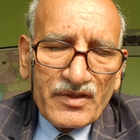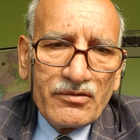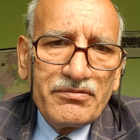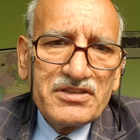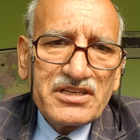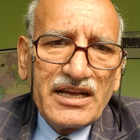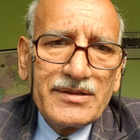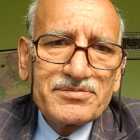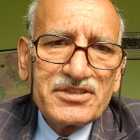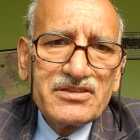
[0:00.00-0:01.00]
which
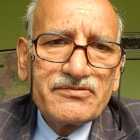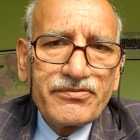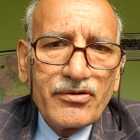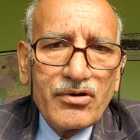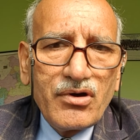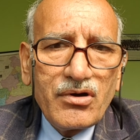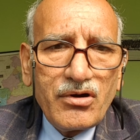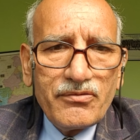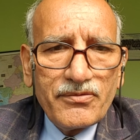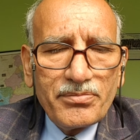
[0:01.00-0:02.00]
helps in flow
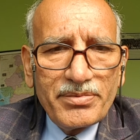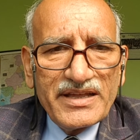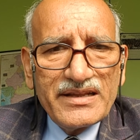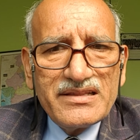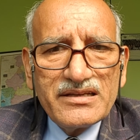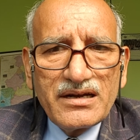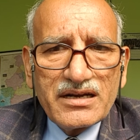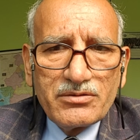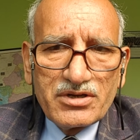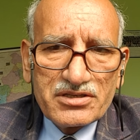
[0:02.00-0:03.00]
of perennial
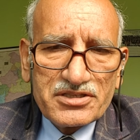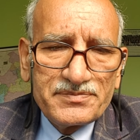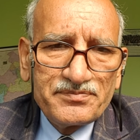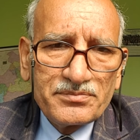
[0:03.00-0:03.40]
rivers